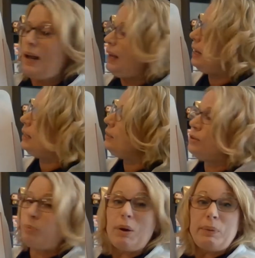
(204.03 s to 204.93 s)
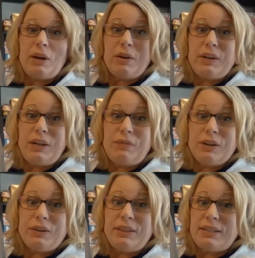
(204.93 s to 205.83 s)
And you're probably already
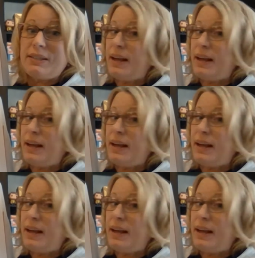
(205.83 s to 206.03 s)
figuring this